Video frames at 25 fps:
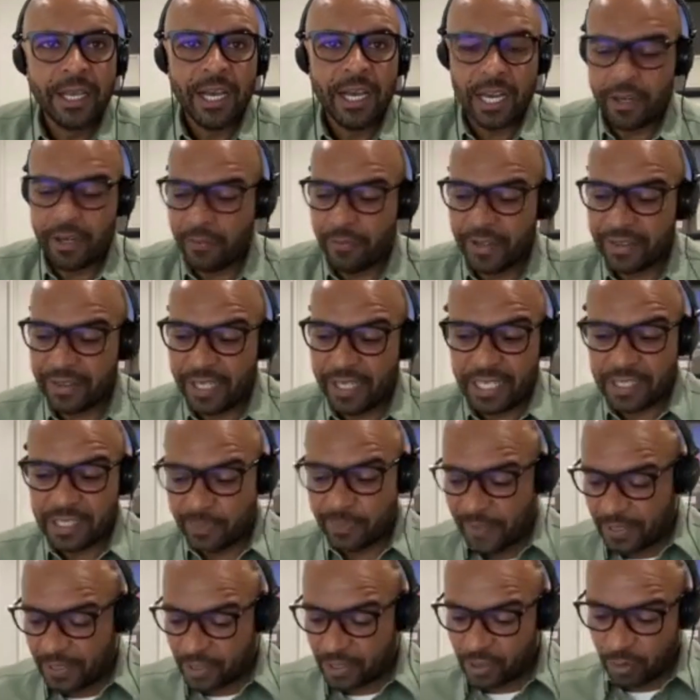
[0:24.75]
And I think that's
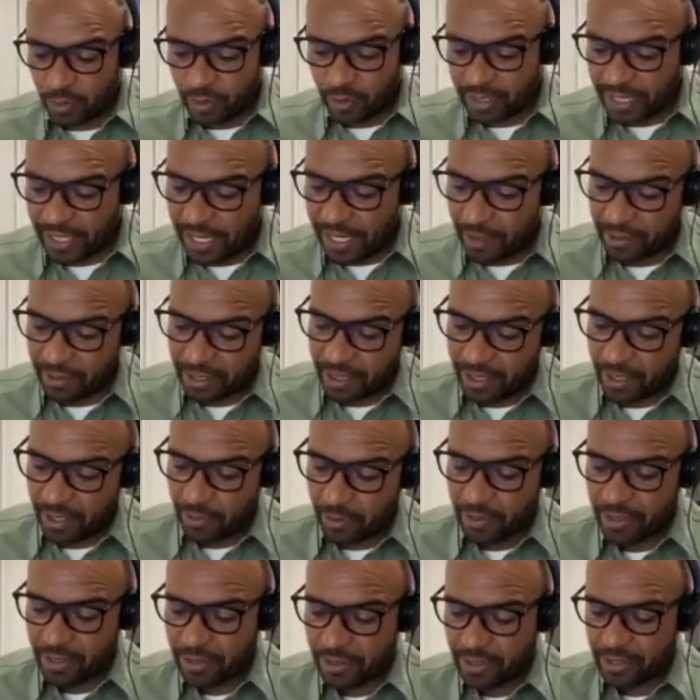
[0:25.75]
been sorted out. You
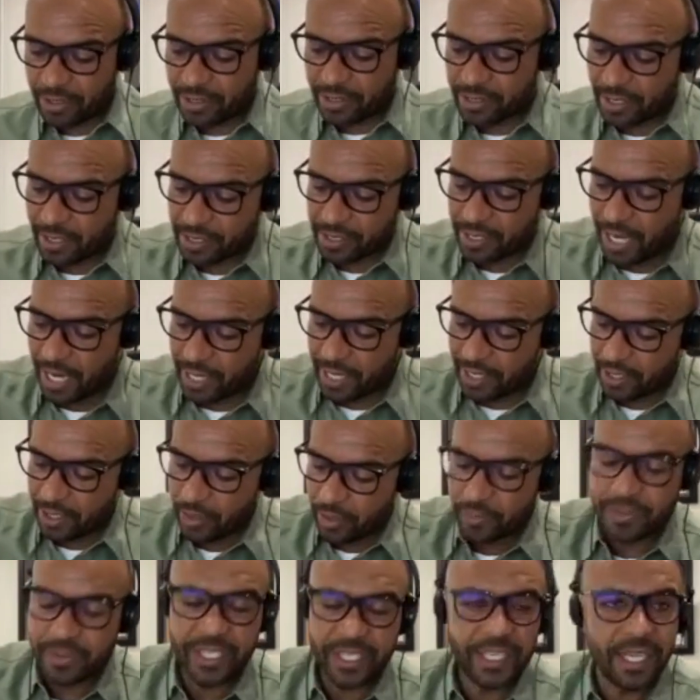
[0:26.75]
know, the, the, the signing
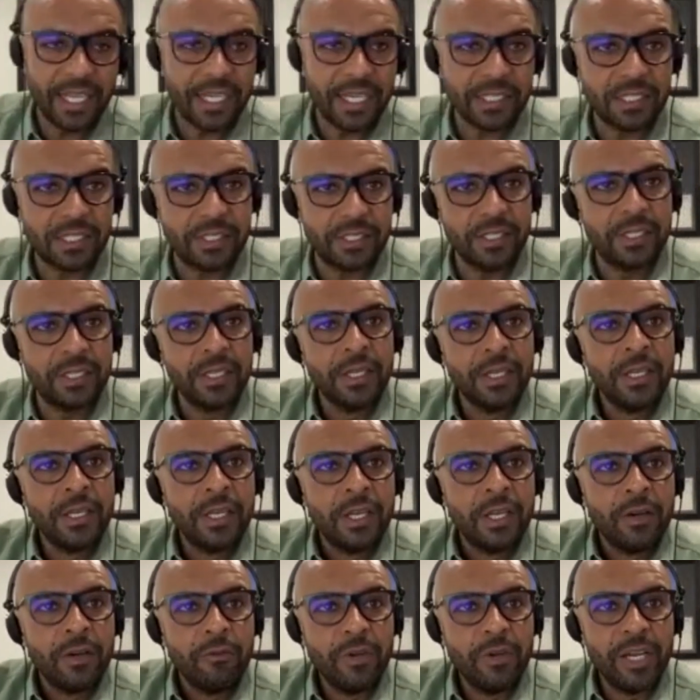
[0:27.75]
of Dias, the
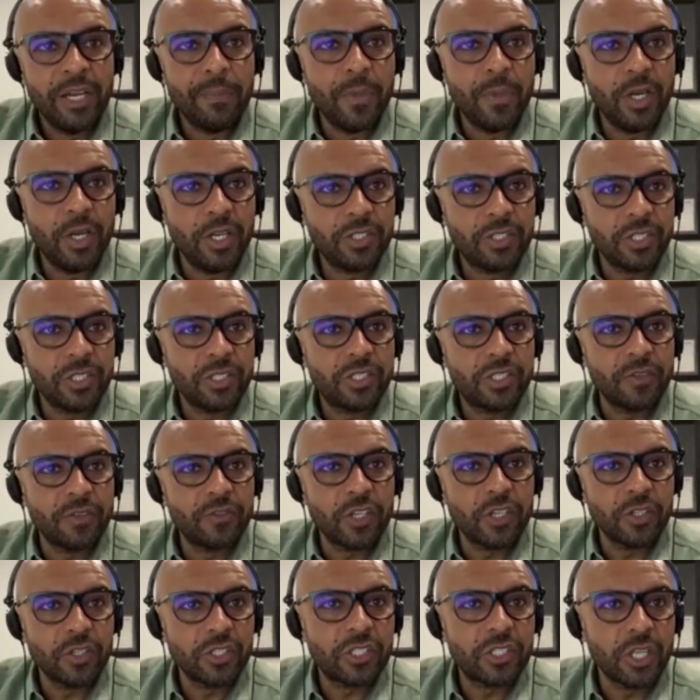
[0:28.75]
re-emergence of
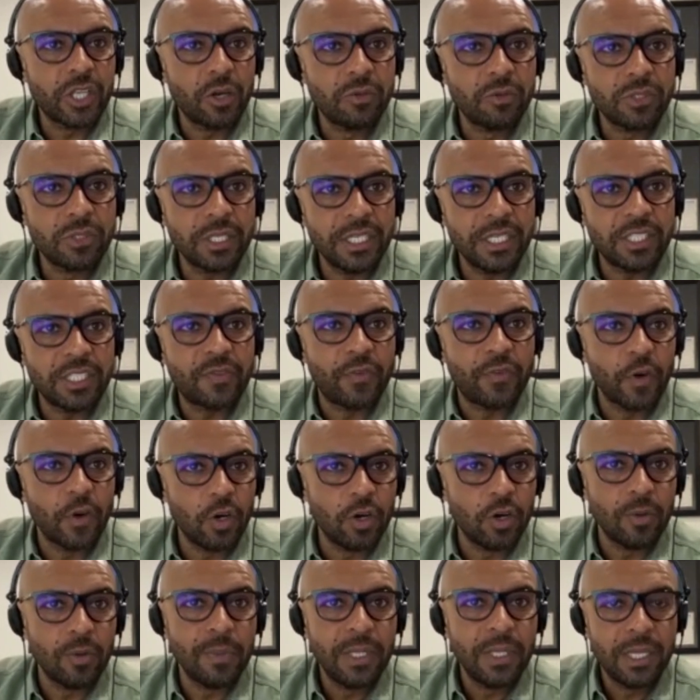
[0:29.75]
John Stones and his
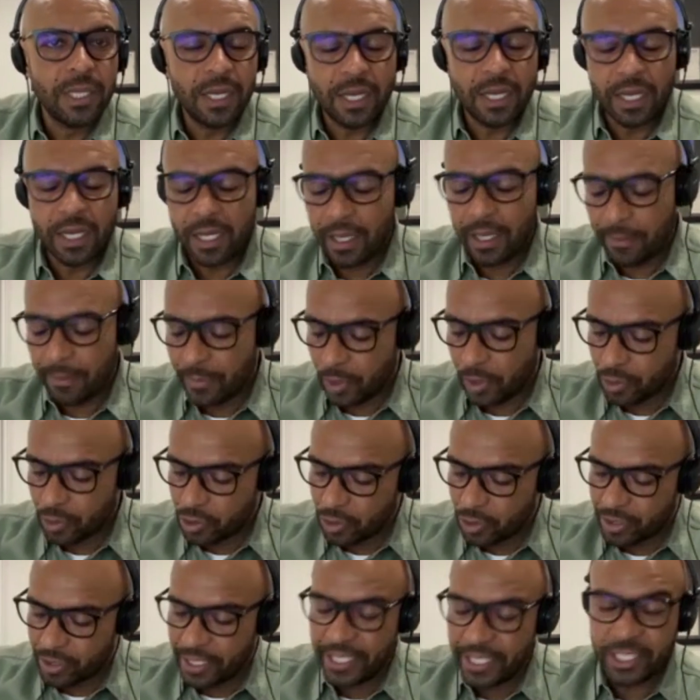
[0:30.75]
form, um, not
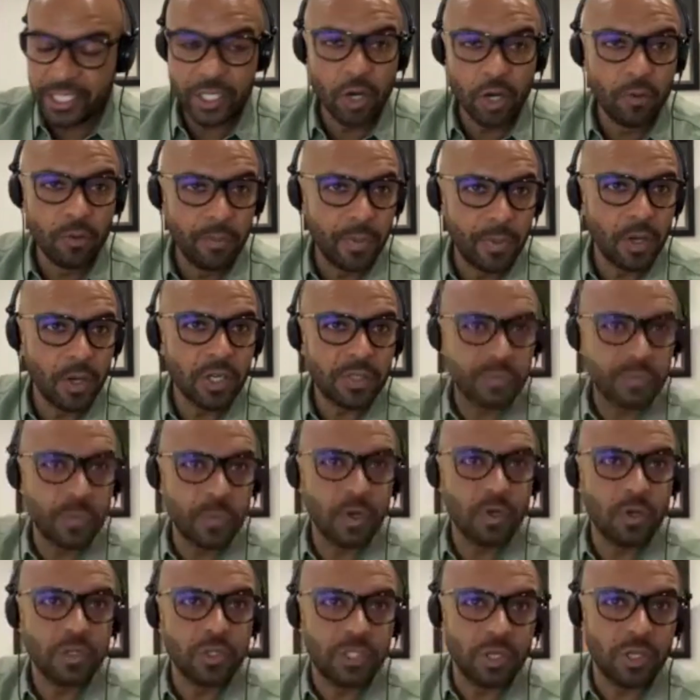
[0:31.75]
just in his own box,
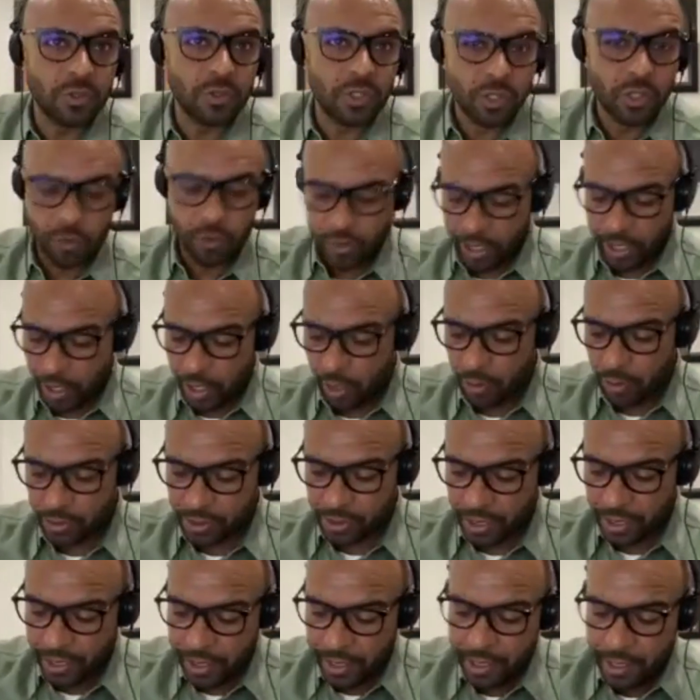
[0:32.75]
but also scoring
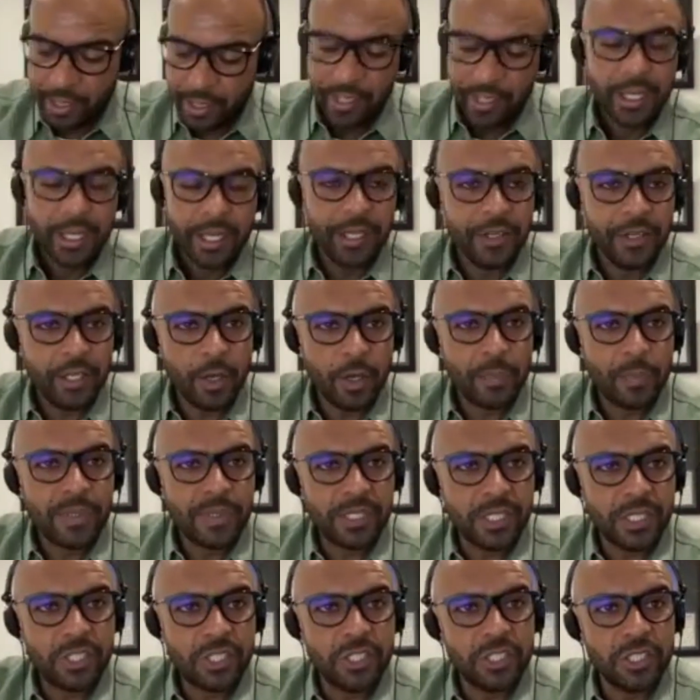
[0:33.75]
goals in the
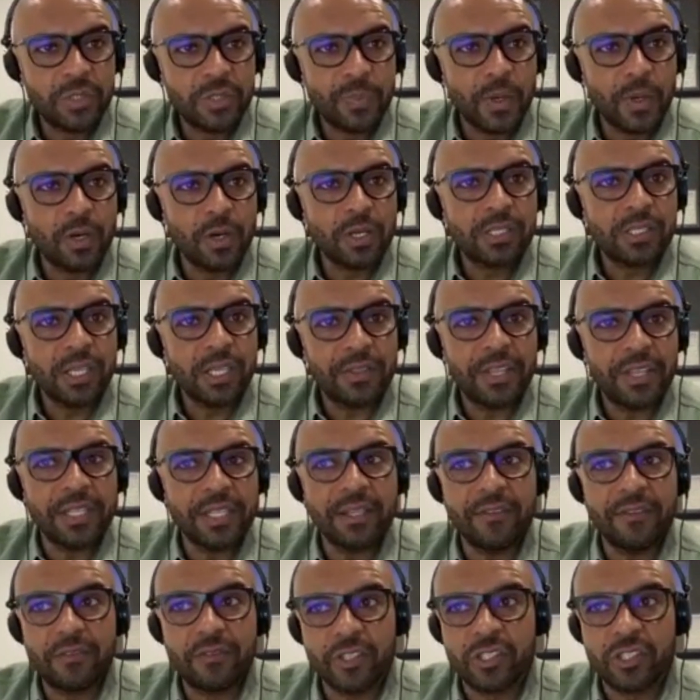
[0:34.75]
opposition's box. I
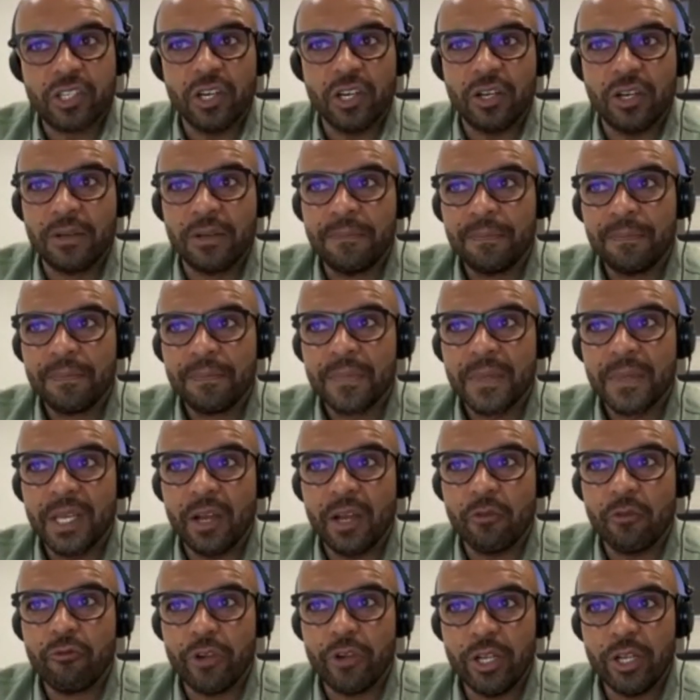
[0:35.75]
think they've just got
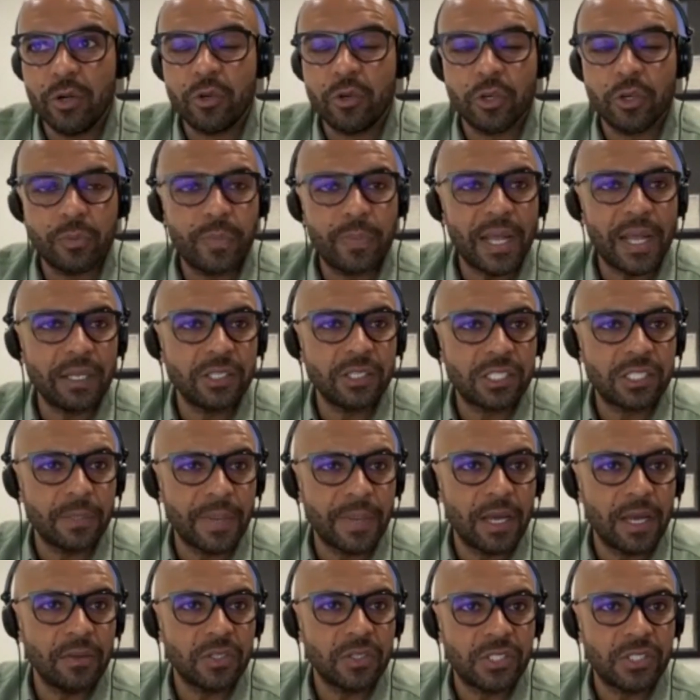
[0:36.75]
a real good balance
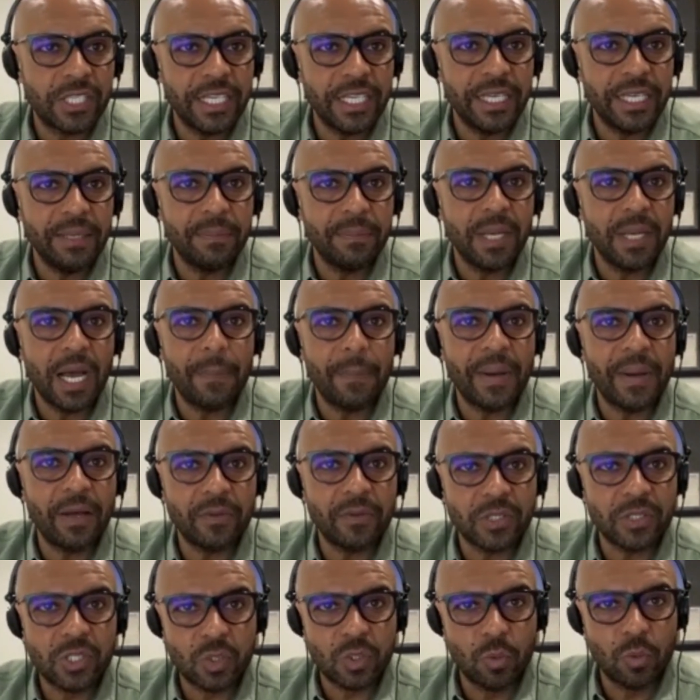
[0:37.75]
about the team,
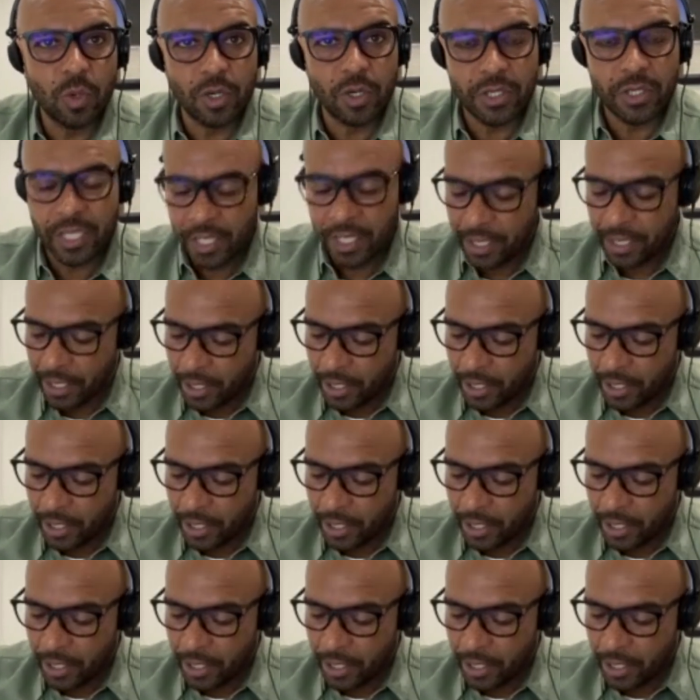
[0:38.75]
about the squad.